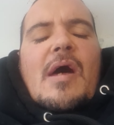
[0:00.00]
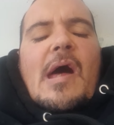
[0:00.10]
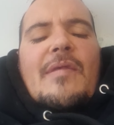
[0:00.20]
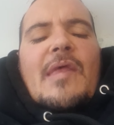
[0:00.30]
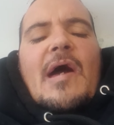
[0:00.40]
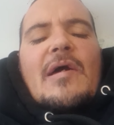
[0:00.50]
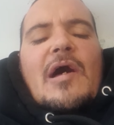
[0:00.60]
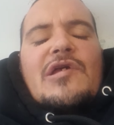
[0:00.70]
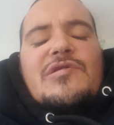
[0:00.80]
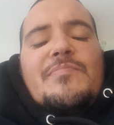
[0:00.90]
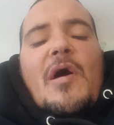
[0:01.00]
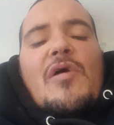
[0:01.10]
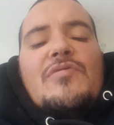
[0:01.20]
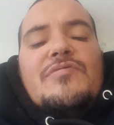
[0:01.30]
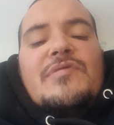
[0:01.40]
And I
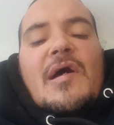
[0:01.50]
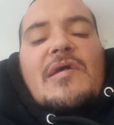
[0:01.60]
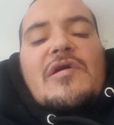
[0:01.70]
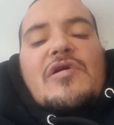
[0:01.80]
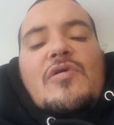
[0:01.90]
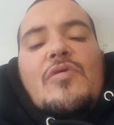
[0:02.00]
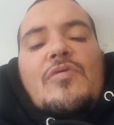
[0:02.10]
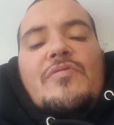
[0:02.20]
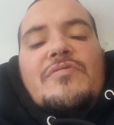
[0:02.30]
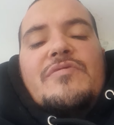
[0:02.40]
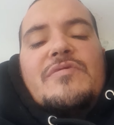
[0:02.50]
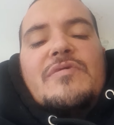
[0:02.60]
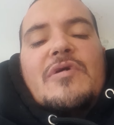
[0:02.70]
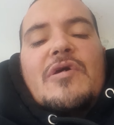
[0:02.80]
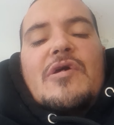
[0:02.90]
suppose that can cause
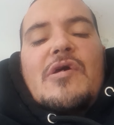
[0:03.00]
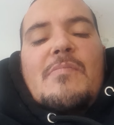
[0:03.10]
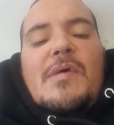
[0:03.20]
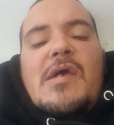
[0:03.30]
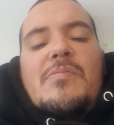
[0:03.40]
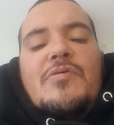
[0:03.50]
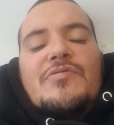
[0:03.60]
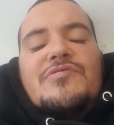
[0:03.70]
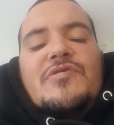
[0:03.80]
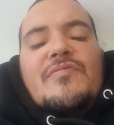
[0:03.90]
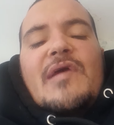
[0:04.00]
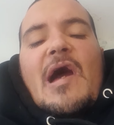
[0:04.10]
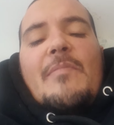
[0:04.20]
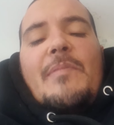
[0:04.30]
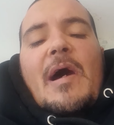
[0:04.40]
people to
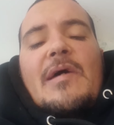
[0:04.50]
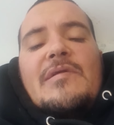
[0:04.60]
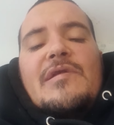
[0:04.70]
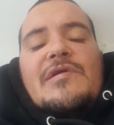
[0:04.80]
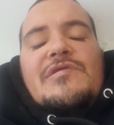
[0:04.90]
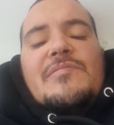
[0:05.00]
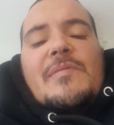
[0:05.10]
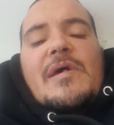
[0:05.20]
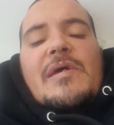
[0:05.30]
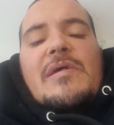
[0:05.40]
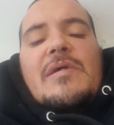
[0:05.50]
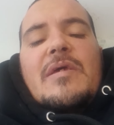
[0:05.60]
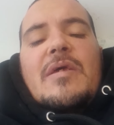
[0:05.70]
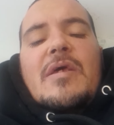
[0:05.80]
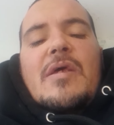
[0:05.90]
react badly to me,
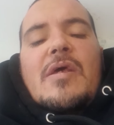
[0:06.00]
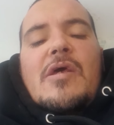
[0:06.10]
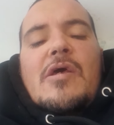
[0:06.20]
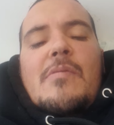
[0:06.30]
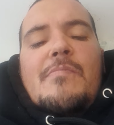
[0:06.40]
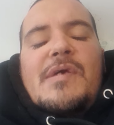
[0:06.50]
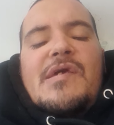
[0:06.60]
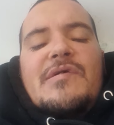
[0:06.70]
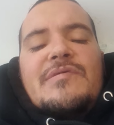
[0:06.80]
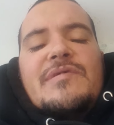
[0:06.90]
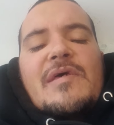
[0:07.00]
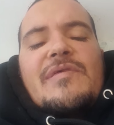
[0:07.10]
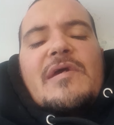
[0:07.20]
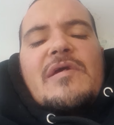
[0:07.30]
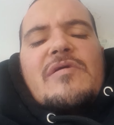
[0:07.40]
because they're
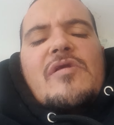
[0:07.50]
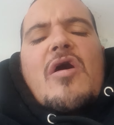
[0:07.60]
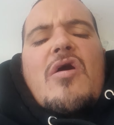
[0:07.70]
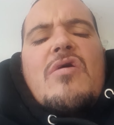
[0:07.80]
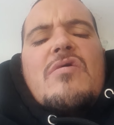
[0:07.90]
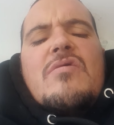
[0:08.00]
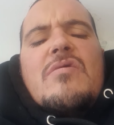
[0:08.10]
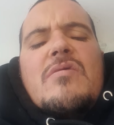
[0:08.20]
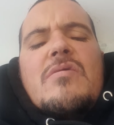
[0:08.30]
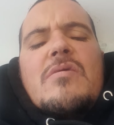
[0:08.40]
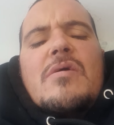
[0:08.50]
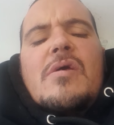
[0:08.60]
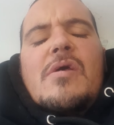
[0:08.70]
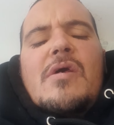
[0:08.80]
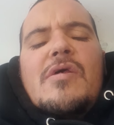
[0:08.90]
thinking, you know,
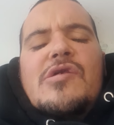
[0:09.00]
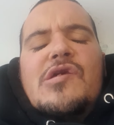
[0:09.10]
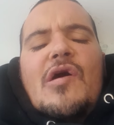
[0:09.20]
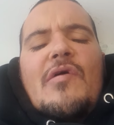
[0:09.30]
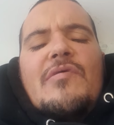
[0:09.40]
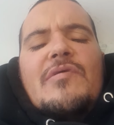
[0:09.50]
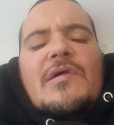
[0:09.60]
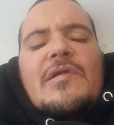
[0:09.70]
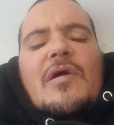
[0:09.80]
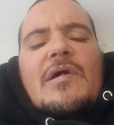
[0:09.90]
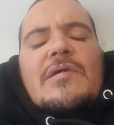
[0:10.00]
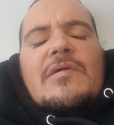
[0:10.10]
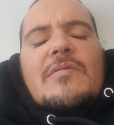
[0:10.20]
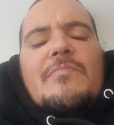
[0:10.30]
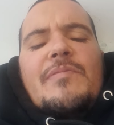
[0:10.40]
they're like,
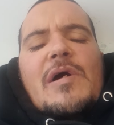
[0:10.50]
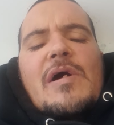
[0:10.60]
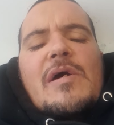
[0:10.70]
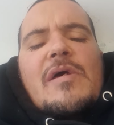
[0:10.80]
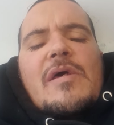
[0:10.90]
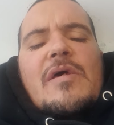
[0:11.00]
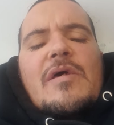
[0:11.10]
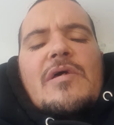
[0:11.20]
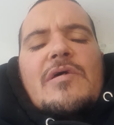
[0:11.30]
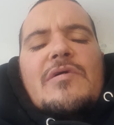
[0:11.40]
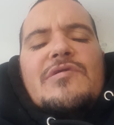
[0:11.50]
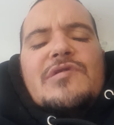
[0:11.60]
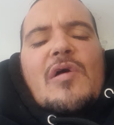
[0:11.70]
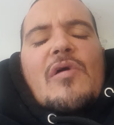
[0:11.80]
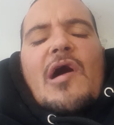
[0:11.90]
but.
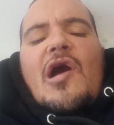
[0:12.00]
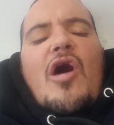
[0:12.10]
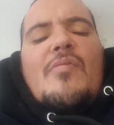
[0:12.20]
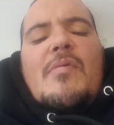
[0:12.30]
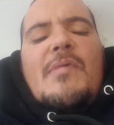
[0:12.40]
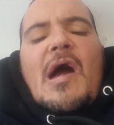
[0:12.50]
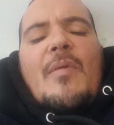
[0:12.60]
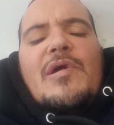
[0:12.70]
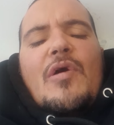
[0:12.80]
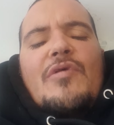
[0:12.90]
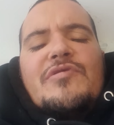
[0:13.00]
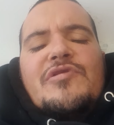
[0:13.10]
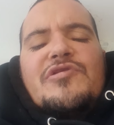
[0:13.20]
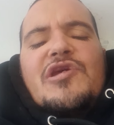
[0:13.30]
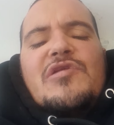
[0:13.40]
So I can't remember how we got into
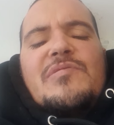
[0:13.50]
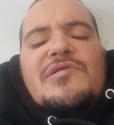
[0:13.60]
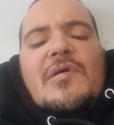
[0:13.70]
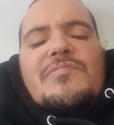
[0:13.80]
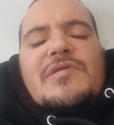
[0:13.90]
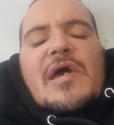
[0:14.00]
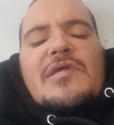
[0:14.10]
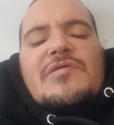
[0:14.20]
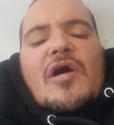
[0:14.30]
the Shrewsbury subject.